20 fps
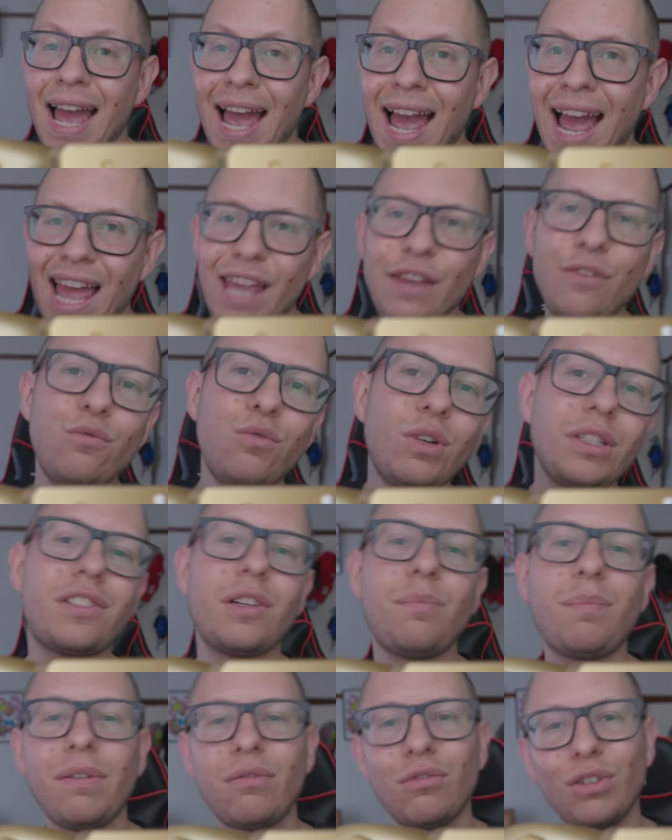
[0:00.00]
Hey, what's
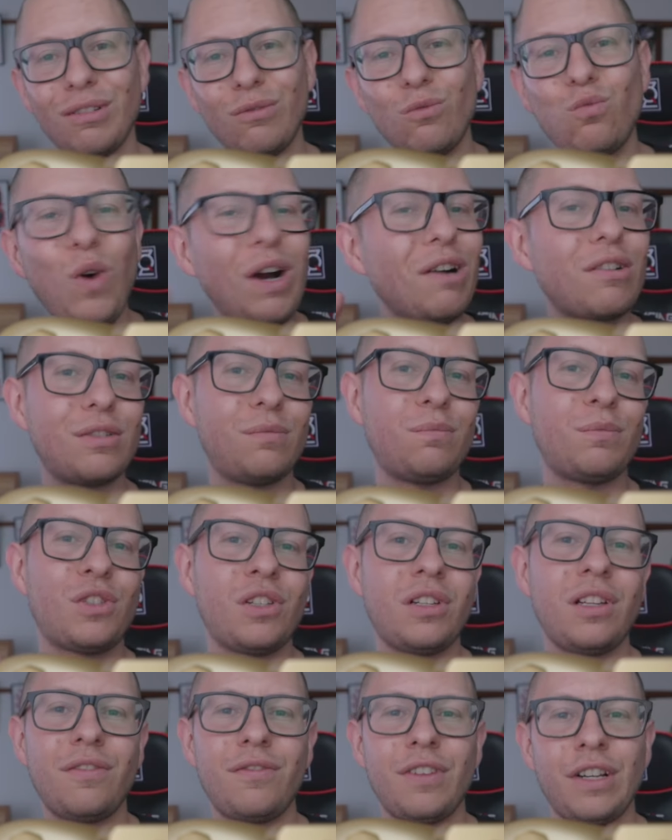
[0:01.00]
up everyone and welcome to
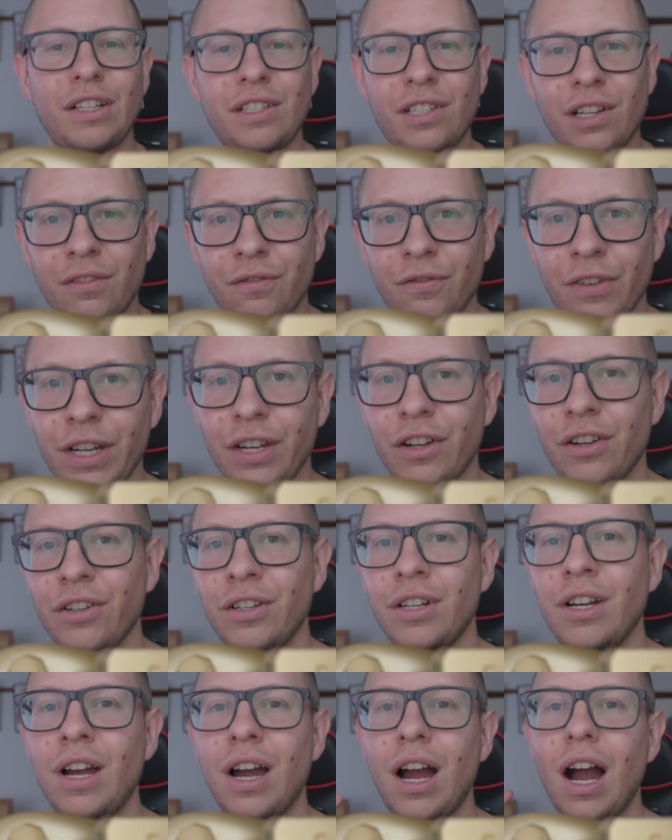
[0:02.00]
another very exciting video.
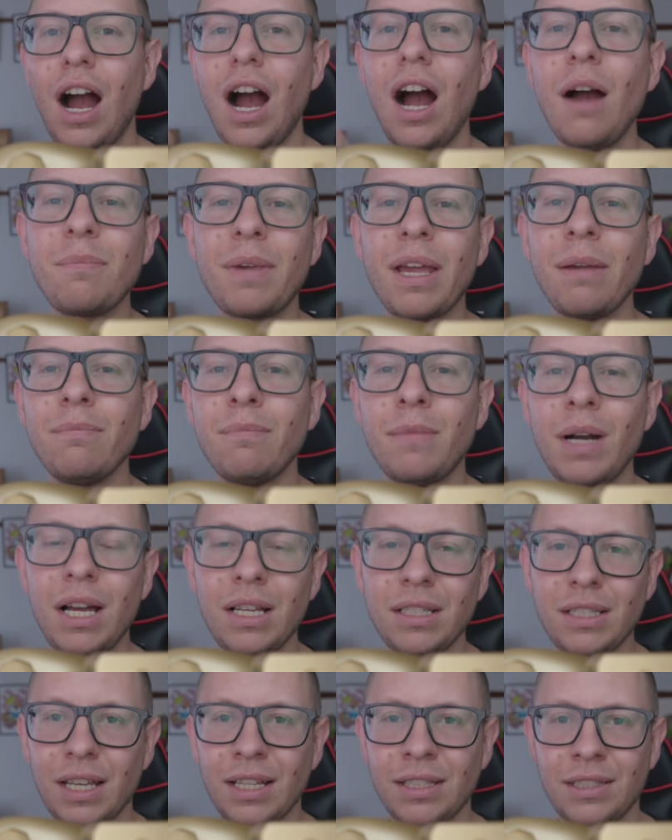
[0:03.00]
I'm Gaming
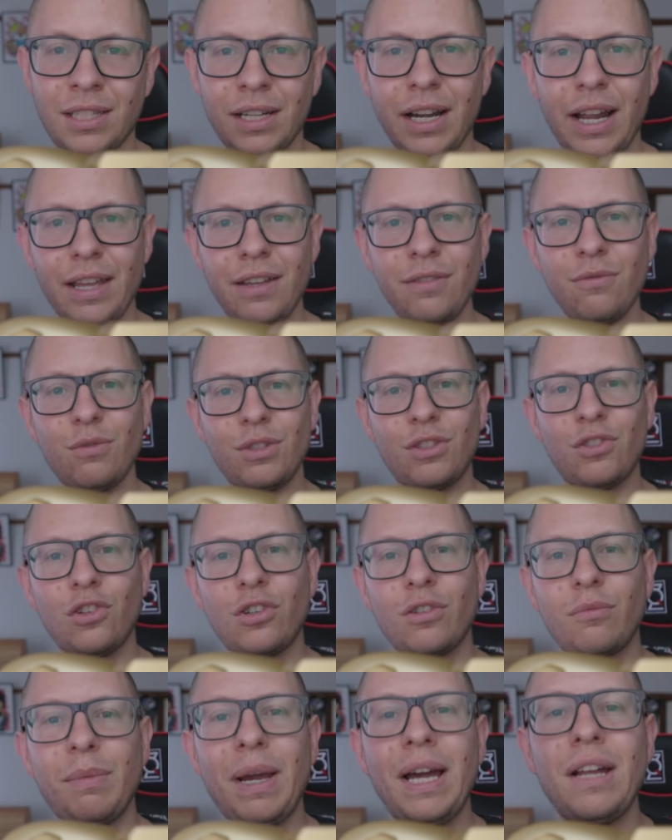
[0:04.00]
Mars and today we're
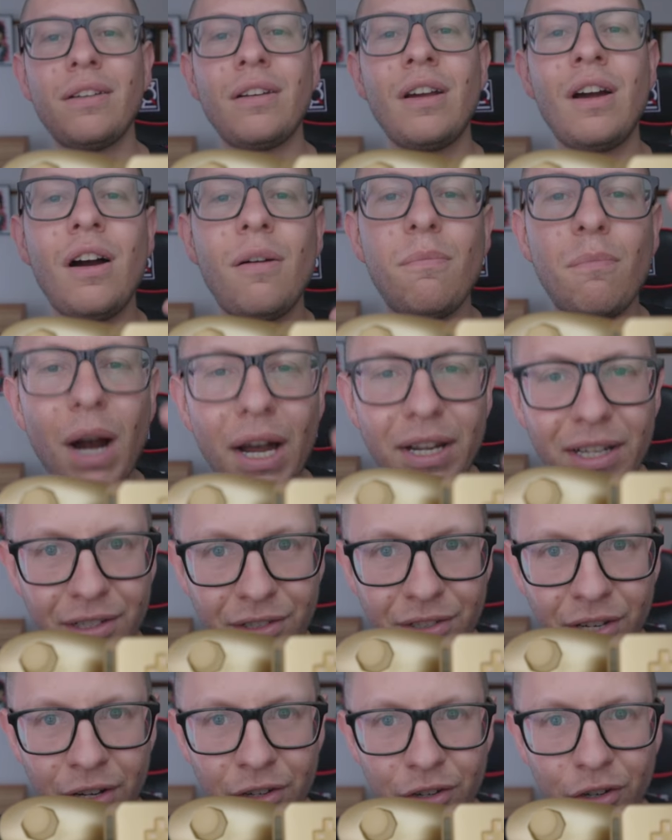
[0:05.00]
talking about my
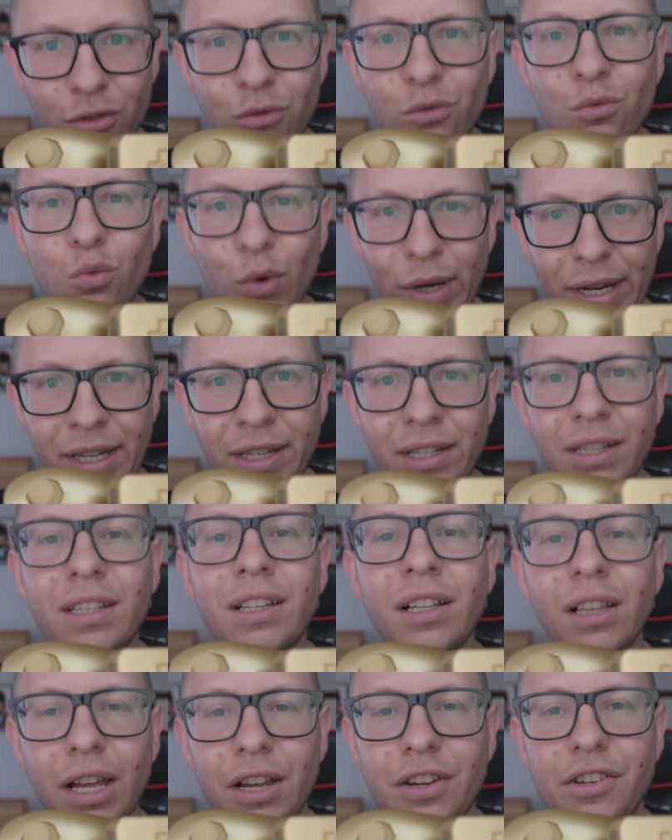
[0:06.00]
Nintendo Wii
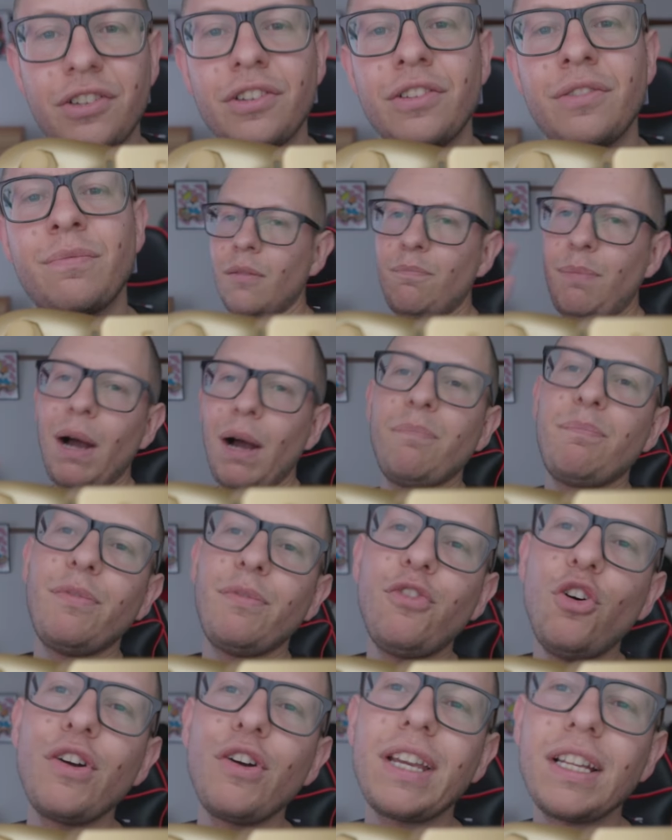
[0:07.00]
Collection. But
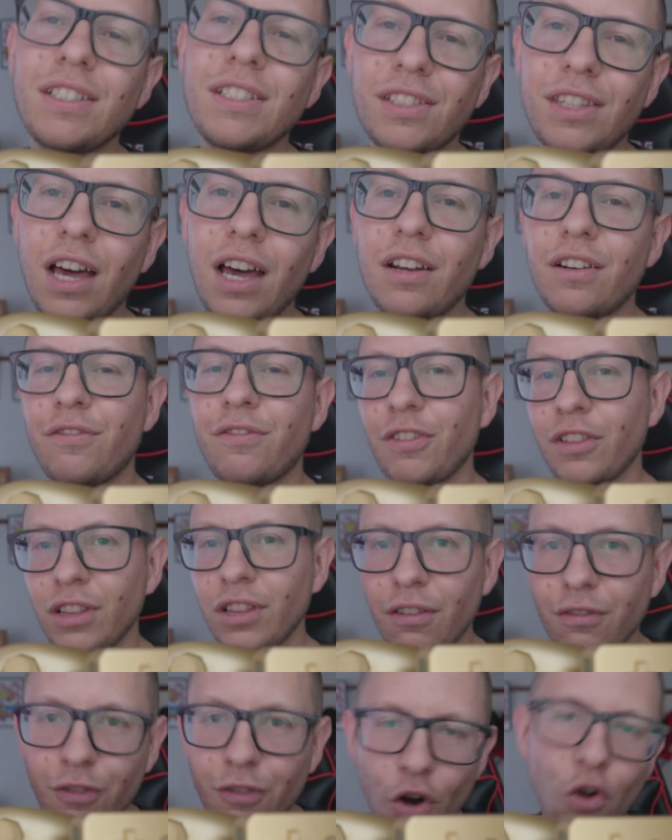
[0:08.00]
before we get started, for the
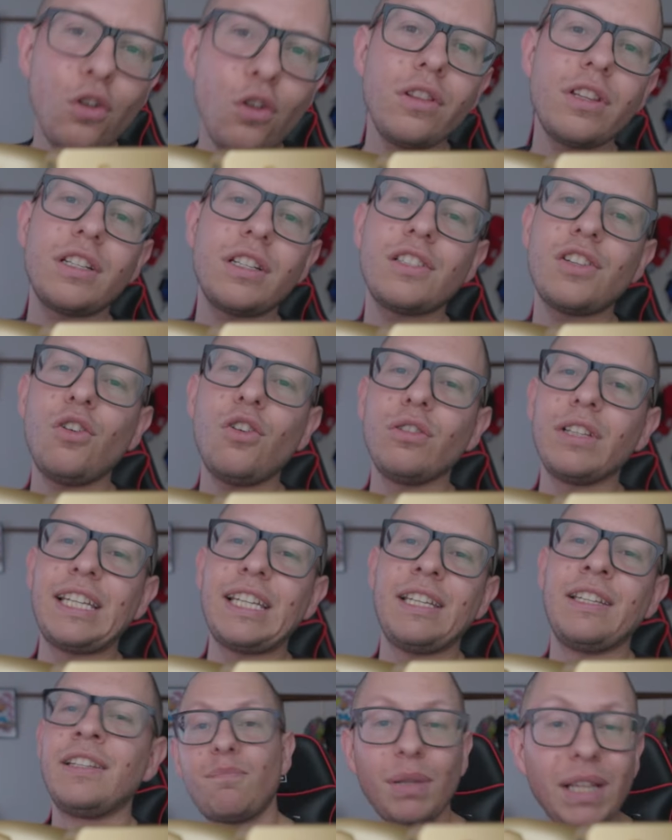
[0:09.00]
love of all that is
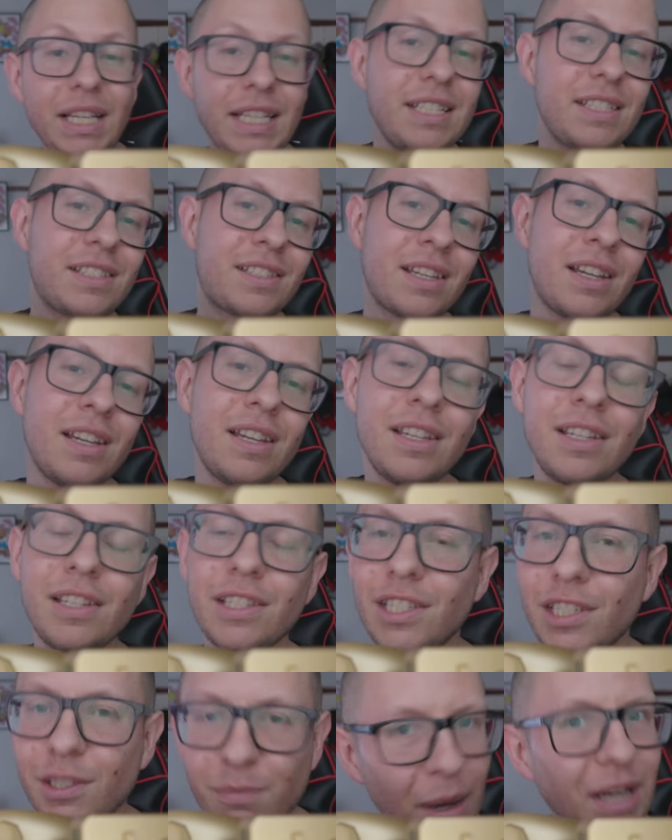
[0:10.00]
holy, please
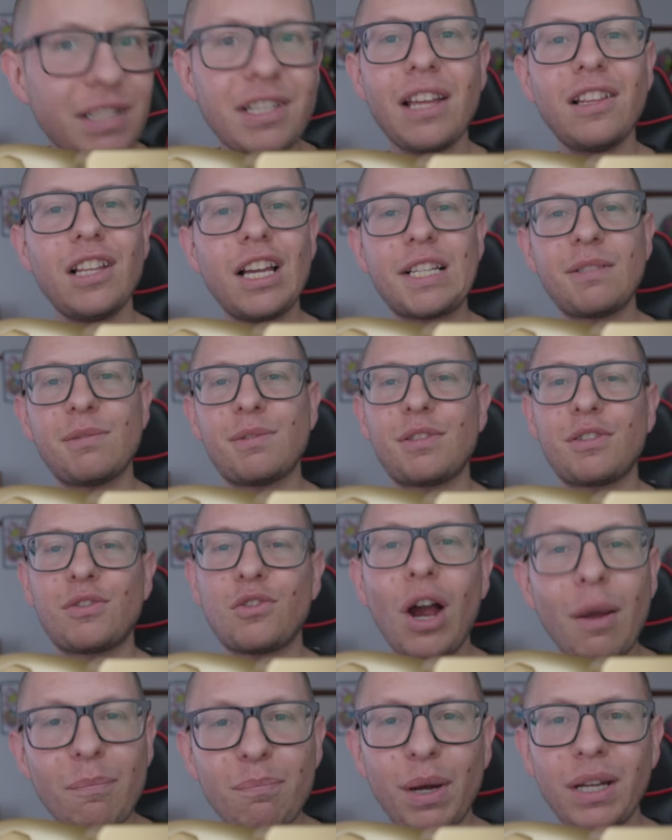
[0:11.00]
smash that like and
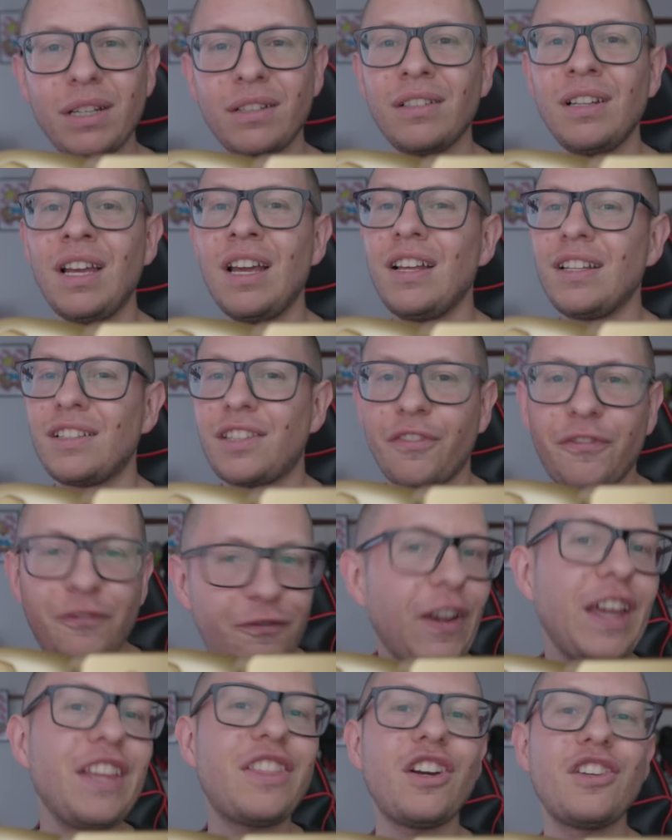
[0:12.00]
subscribe button to
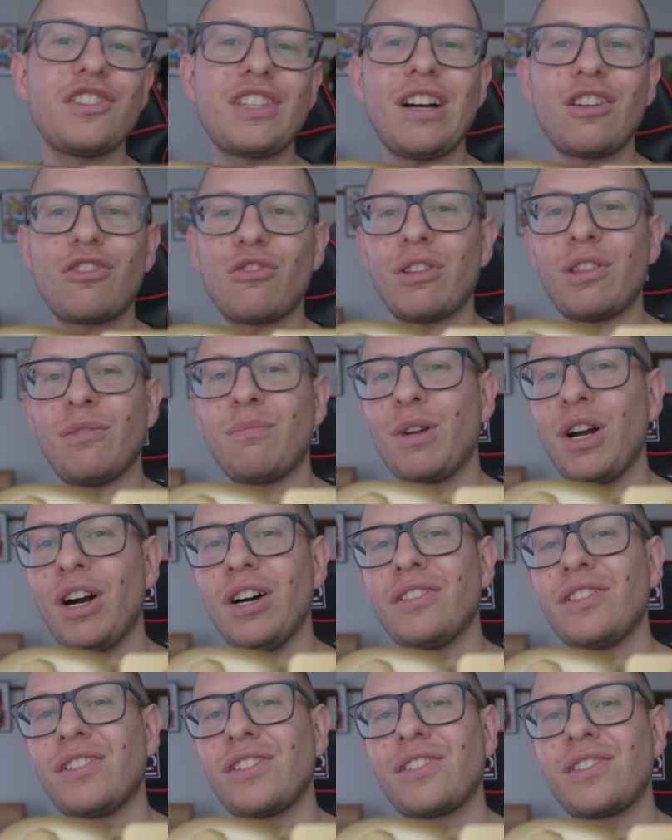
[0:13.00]
feed those algorithm
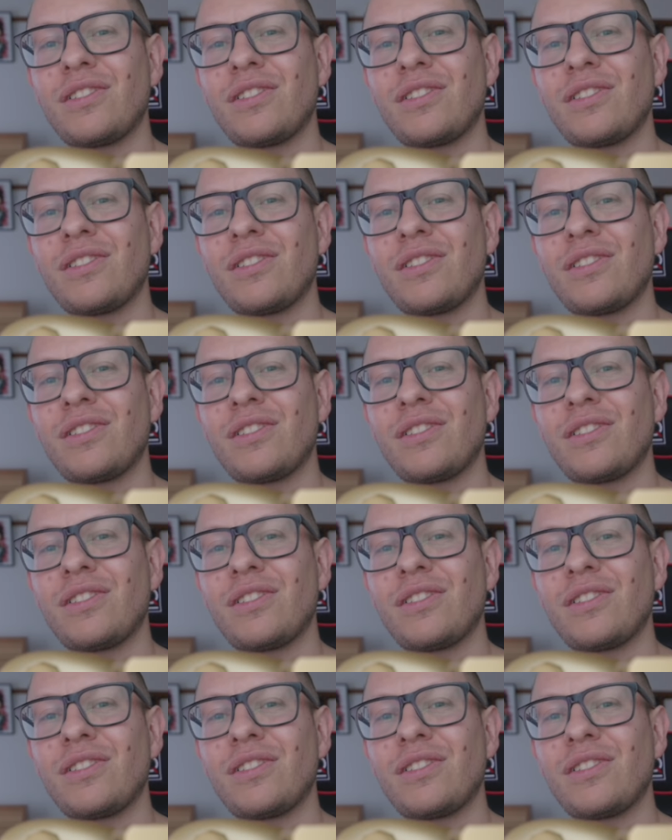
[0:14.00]
gods.